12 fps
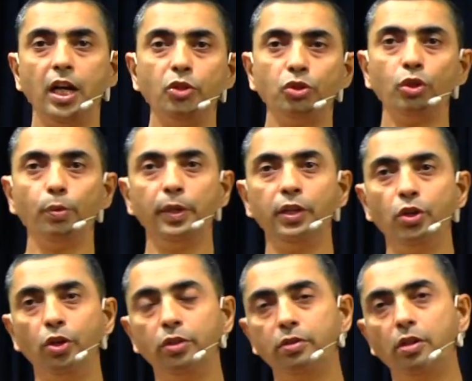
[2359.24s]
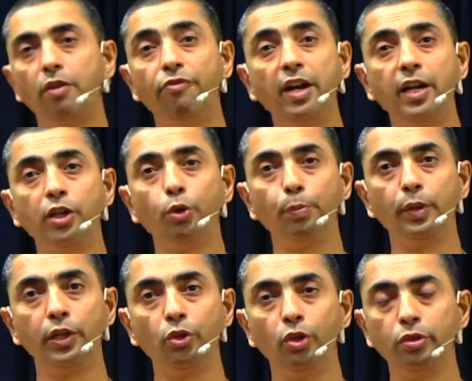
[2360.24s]
1,000 rupee note or 500
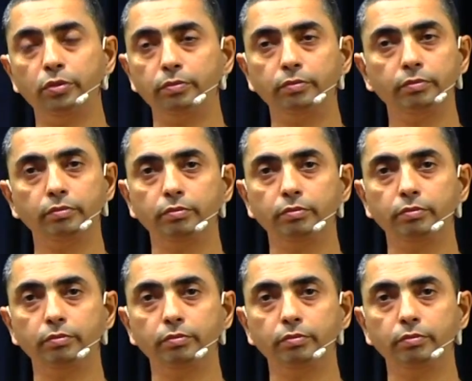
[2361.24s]
rupee note.